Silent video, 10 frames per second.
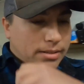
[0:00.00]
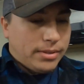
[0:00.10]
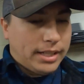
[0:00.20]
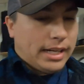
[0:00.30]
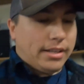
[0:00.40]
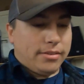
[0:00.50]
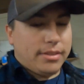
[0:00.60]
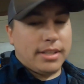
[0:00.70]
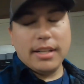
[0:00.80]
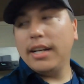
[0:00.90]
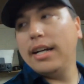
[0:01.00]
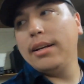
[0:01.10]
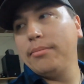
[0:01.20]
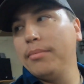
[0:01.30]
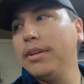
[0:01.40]
right now I
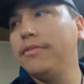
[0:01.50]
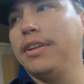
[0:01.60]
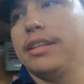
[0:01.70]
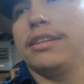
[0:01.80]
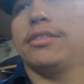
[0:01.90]
am filling the